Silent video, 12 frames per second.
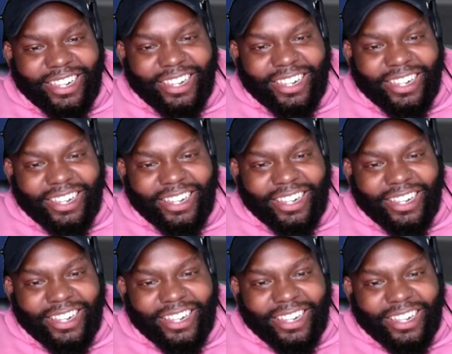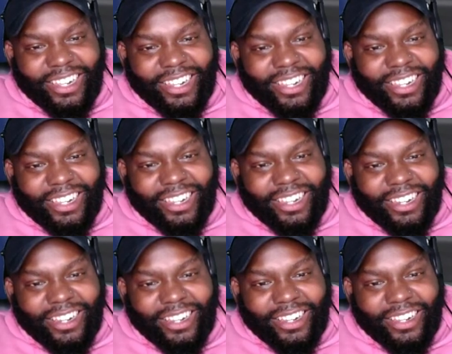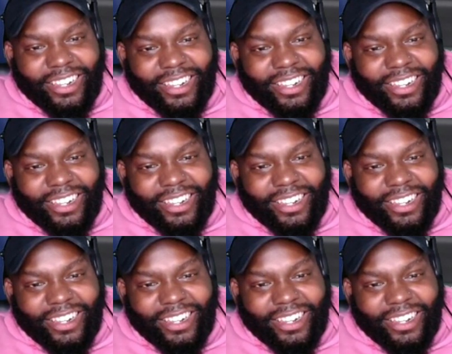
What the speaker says: [no speech]